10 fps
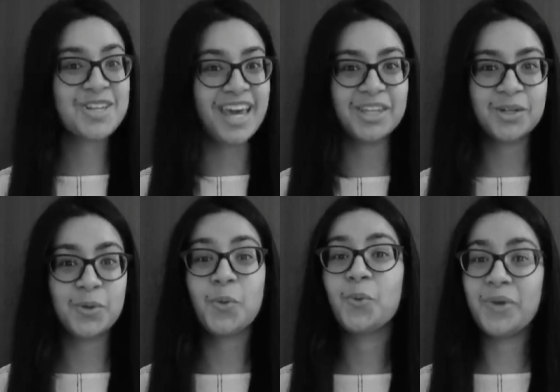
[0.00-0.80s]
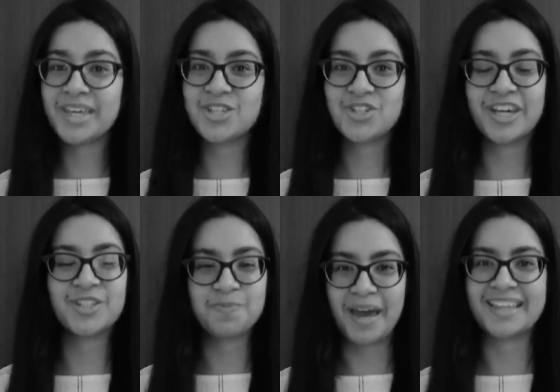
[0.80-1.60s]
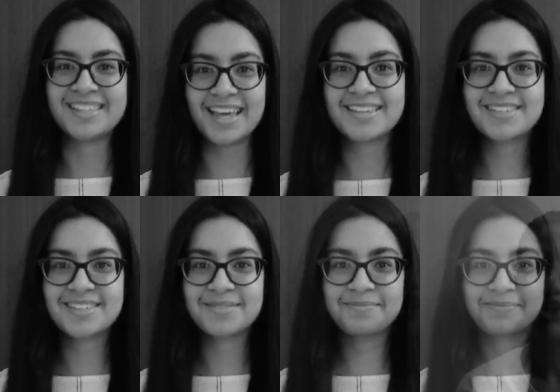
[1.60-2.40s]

Together, we can change mindsets.